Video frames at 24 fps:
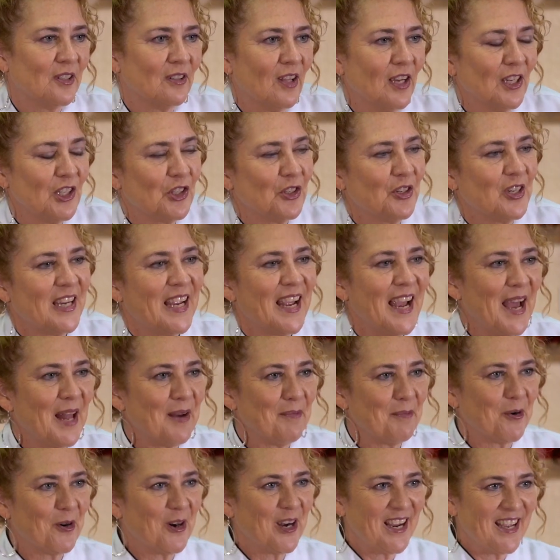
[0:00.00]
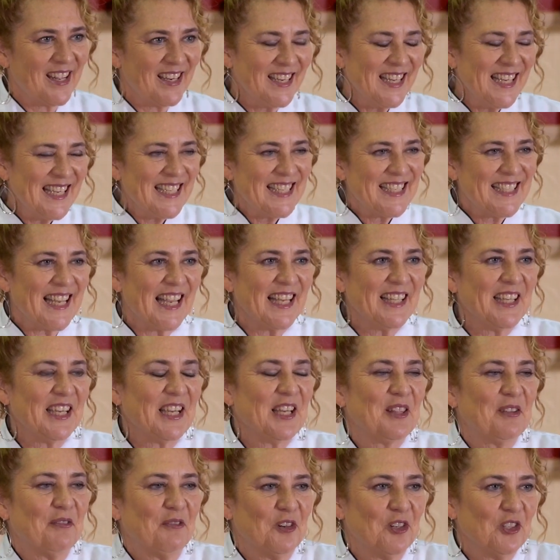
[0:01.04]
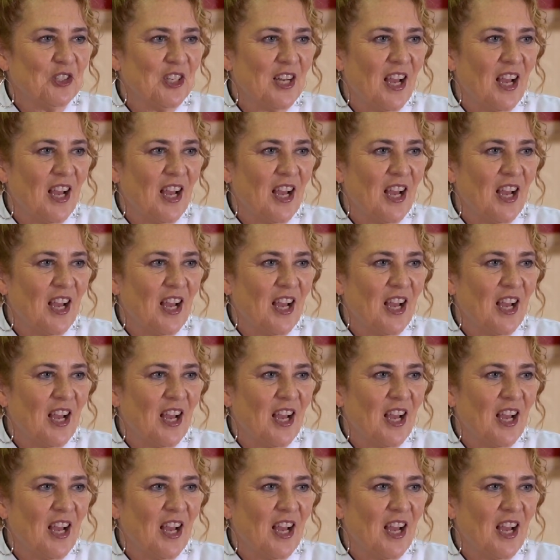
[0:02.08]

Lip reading: luxury catamaran sailing in the Virgin